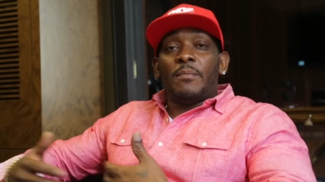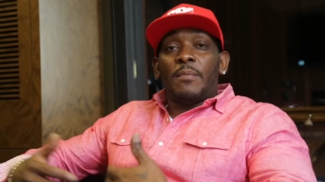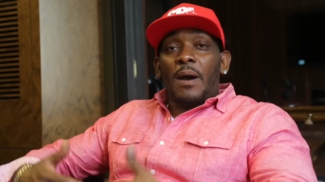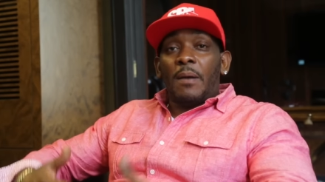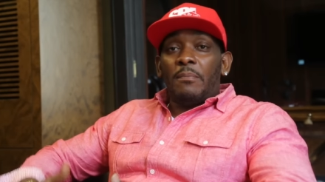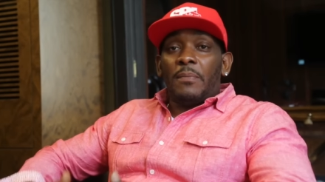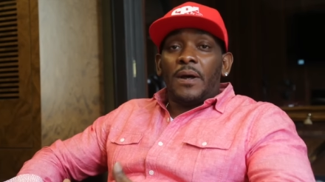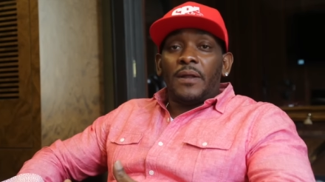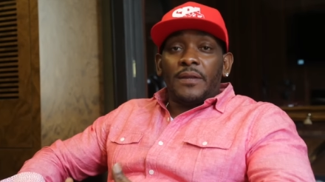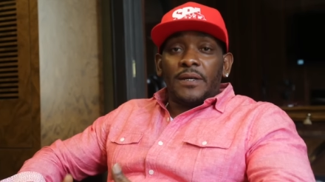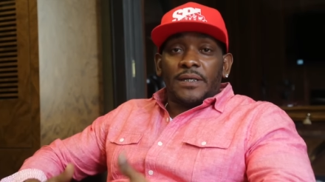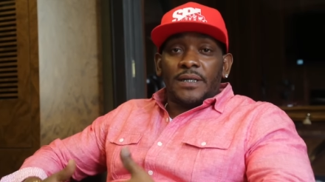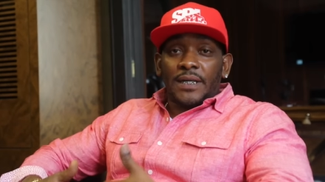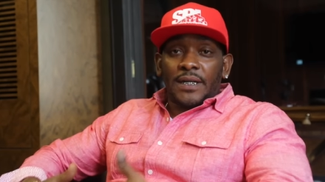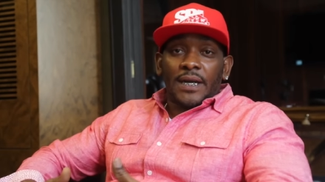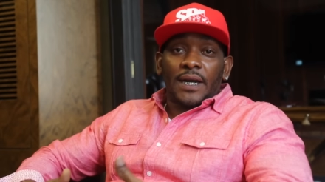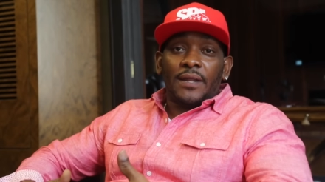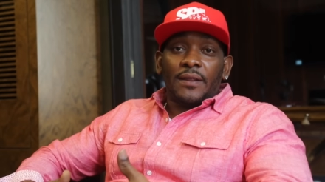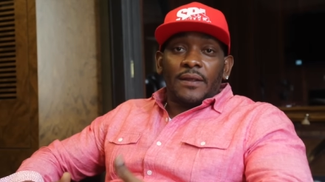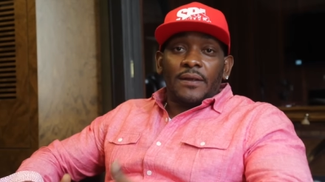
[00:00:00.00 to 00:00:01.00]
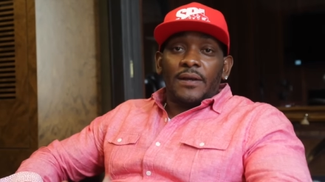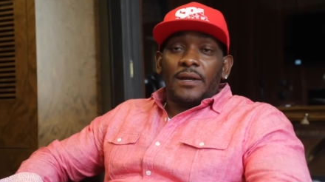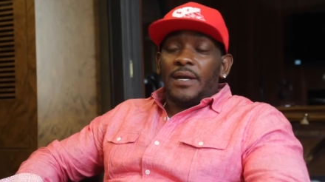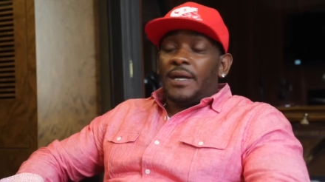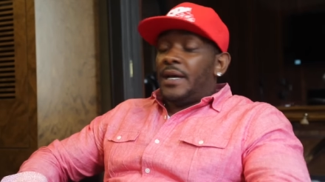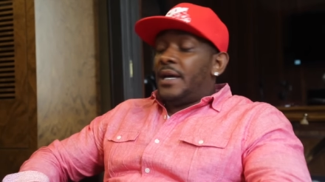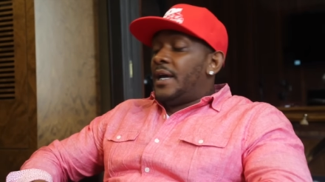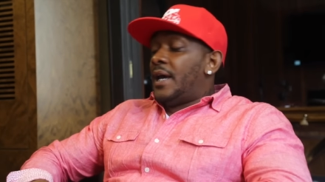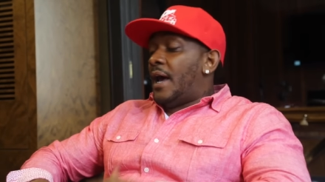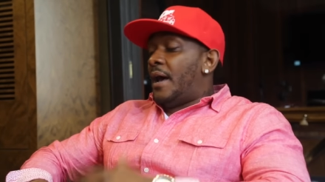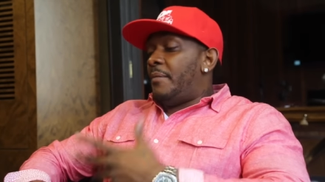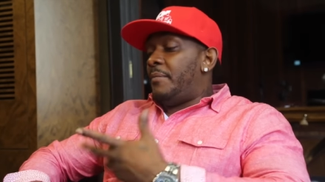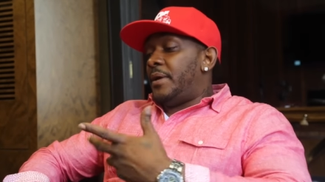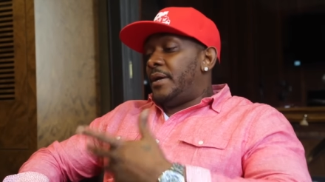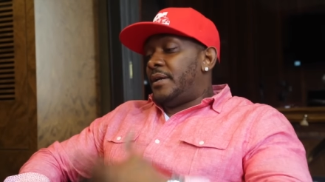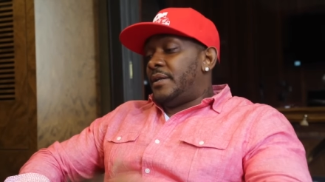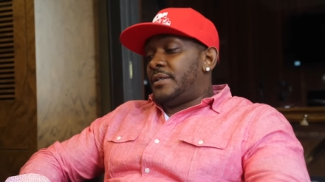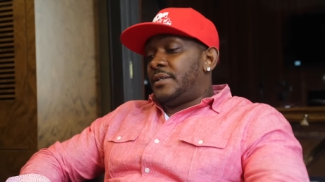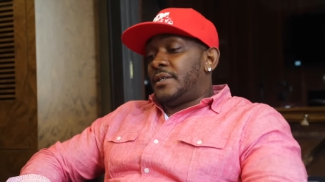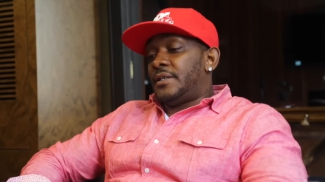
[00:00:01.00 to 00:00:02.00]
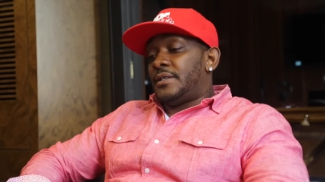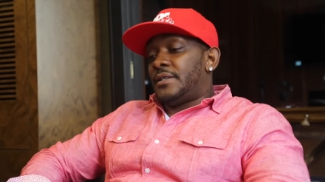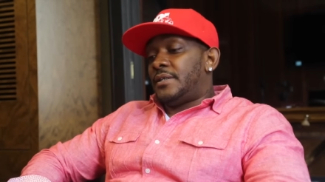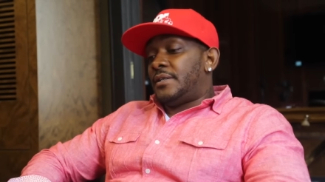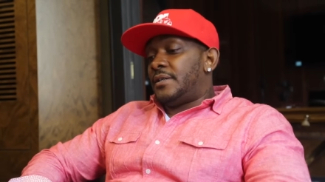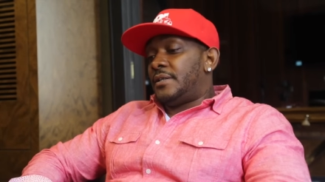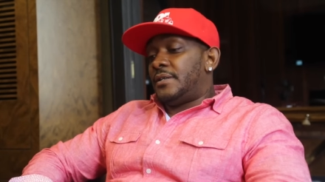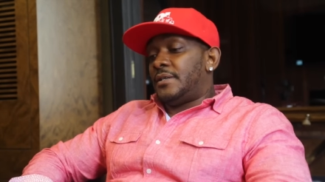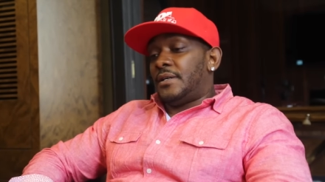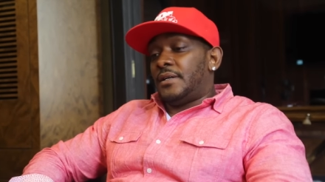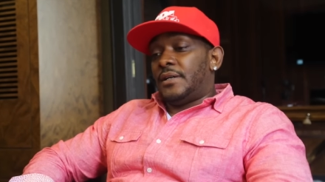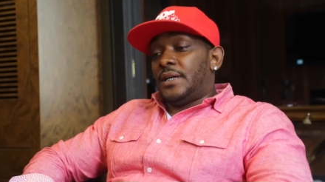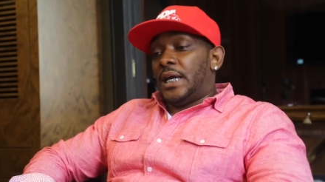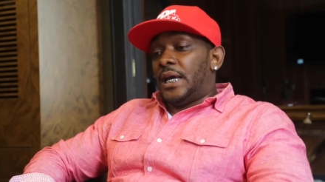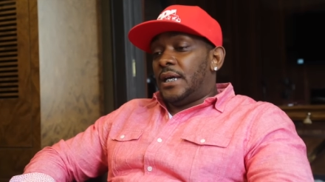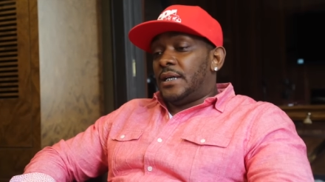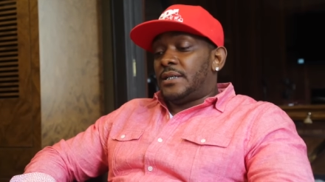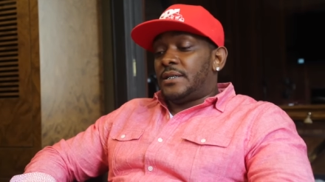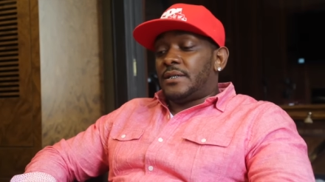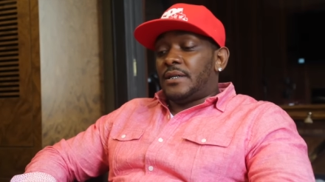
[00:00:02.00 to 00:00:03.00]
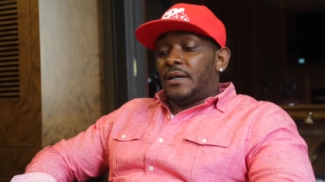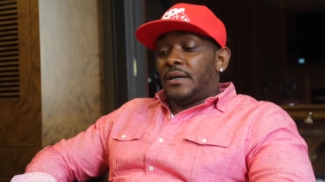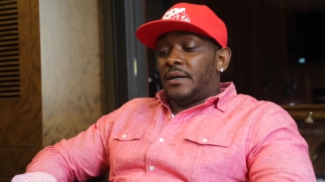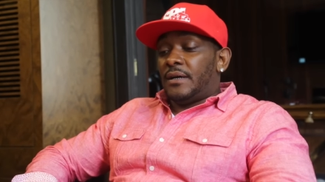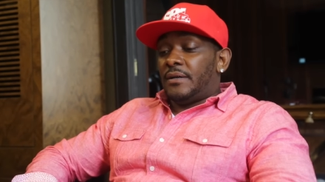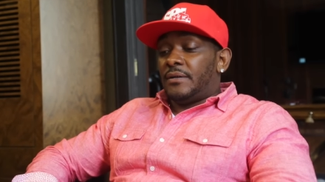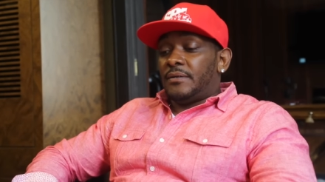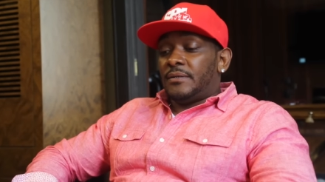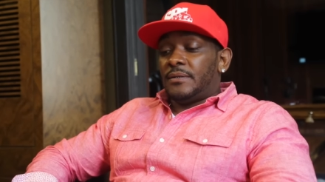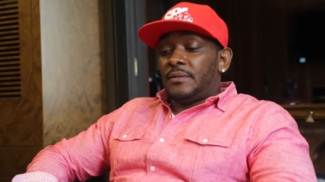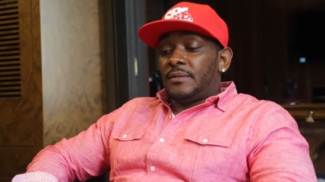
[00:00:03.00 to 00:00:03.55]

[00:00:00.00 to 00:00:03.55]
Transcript: and my mother together, I mean, it just, it's uh,